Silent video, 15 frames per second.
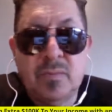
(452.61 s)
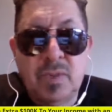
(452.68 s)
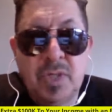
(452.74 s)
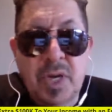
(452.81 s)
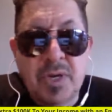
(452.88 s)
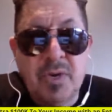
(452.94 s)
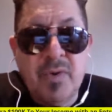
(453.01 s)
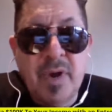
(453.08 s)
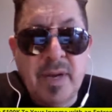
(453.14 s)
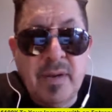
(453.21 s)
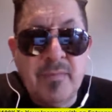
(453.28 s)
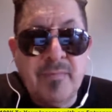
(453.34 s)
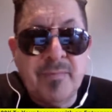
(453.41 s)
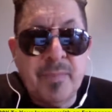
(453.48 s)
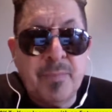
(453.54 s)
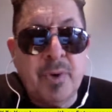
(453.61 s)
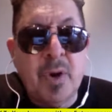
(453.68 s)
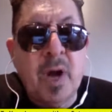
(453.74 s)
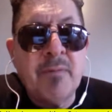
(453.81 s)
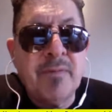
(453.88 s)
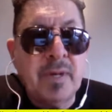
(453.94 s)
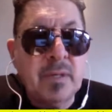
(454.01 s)
generate
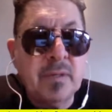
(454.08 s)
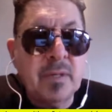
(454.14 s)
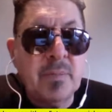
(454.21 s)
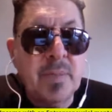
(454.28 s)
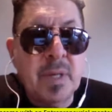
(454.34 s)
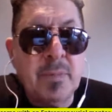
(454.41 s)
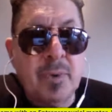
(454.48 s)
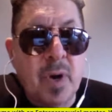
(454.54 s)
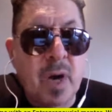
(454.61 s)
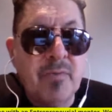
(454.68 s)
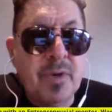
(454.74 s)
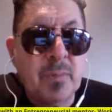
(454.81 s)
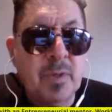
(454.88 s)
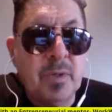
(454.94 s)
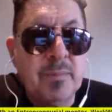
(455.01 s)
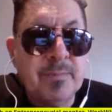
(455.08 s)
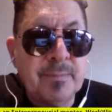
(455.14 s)
profit, to be profitable,